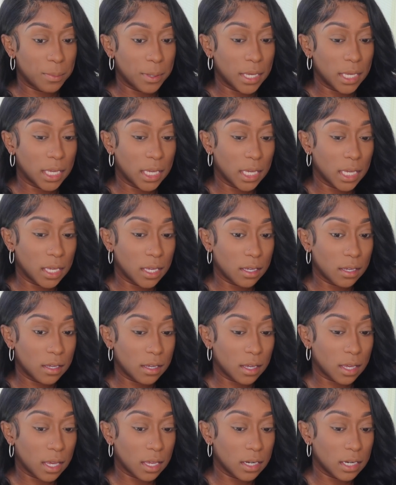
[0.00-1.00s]

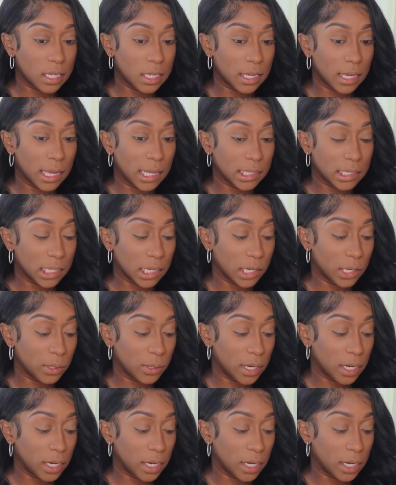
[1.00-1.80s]
pink and yellow,